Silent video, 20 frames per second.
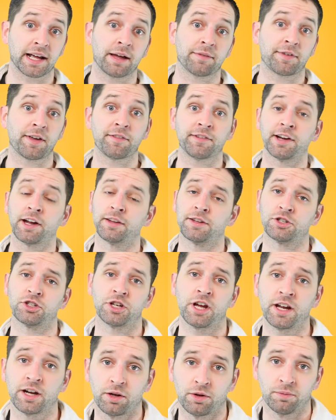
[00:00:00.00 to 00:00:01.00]
I've given on this
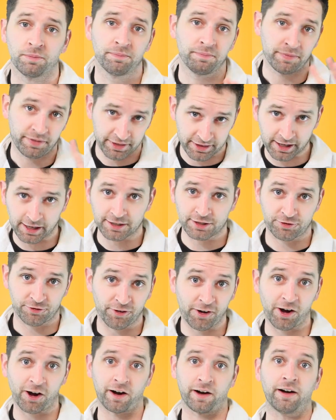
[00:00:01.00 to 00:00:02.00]
channel thus
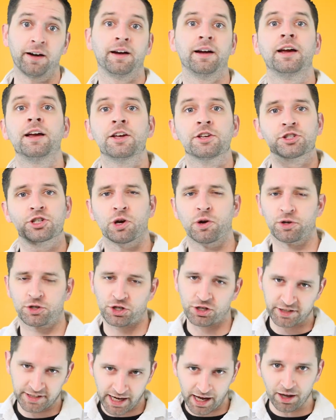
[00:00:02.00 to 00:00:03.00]
far. So it
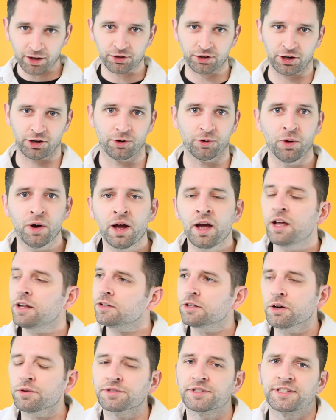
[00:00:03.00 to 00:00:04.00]
should tell you,
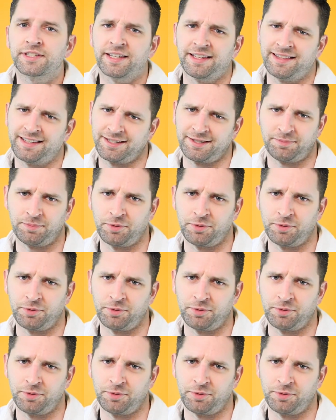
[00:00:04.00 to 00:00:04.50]
don't see this